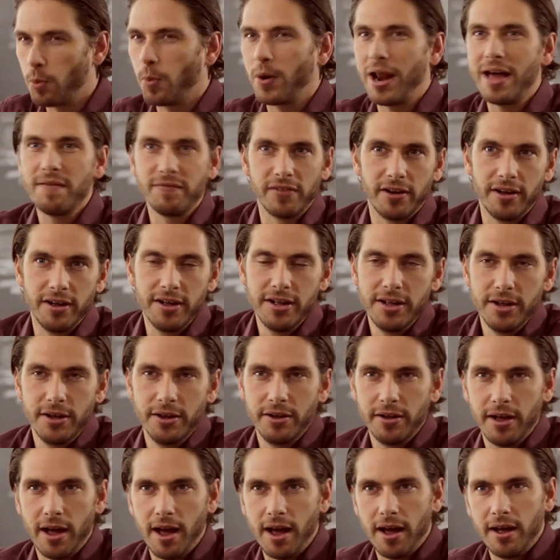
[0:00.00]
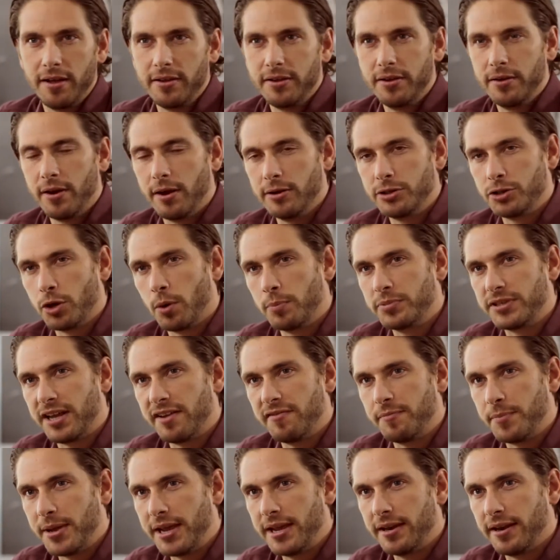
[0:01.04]
or whatever jobs
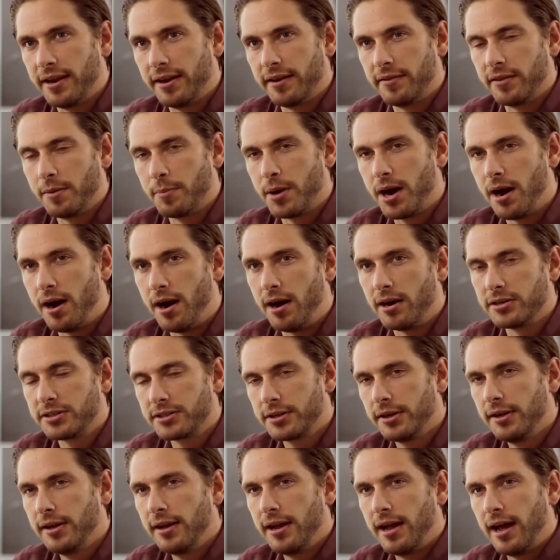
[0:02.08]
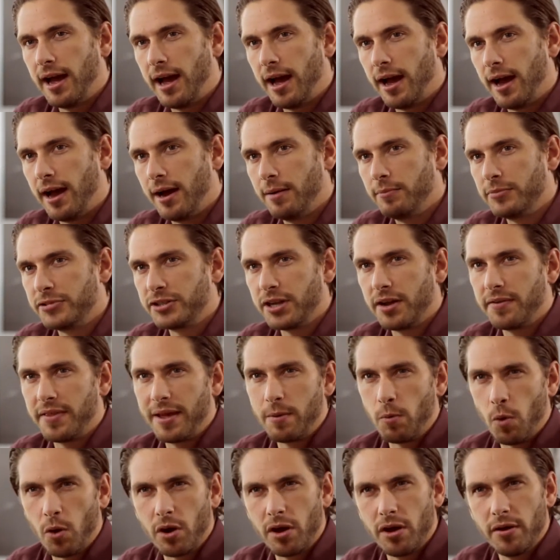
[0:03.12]
they've been in the past. So
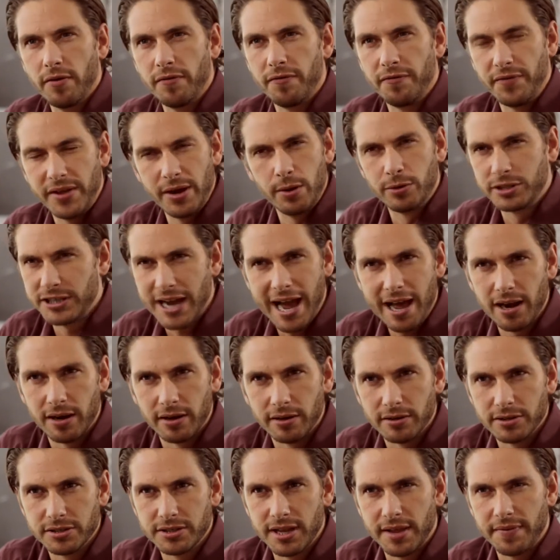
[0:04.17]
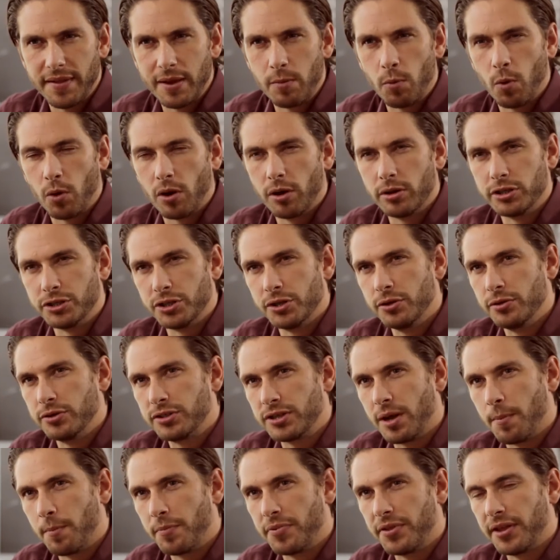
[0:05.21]
they want to feel challenged, and they want to do
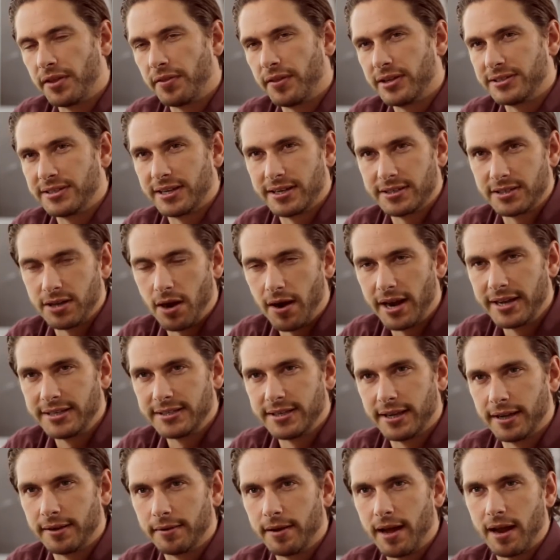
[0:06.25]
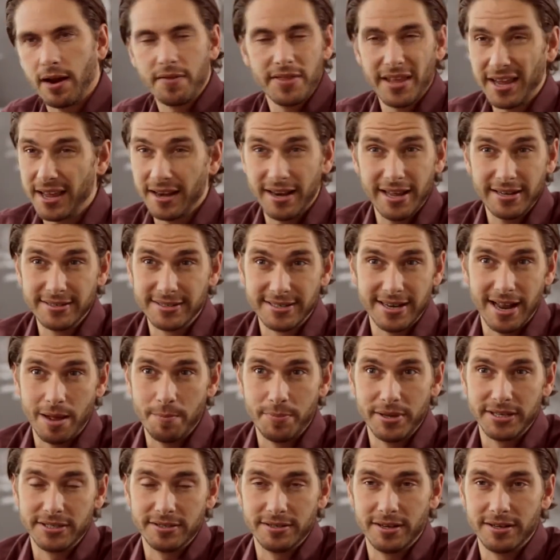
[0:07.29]
something that's exciting. And I think an
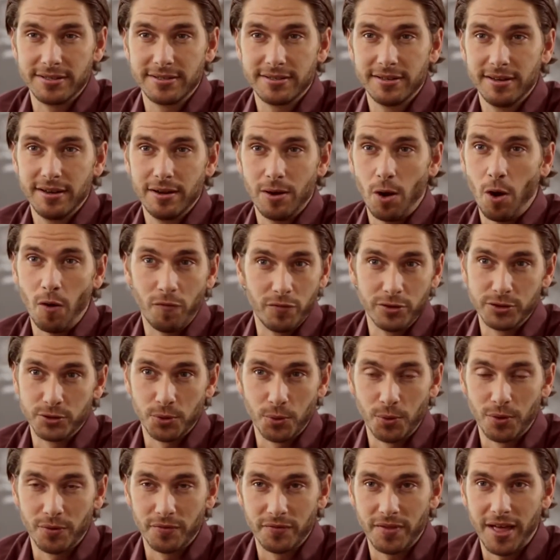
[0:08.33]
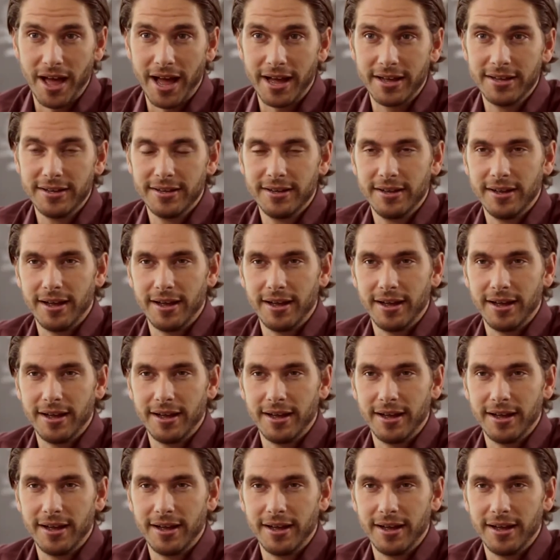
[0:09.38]
internet business offers all of that.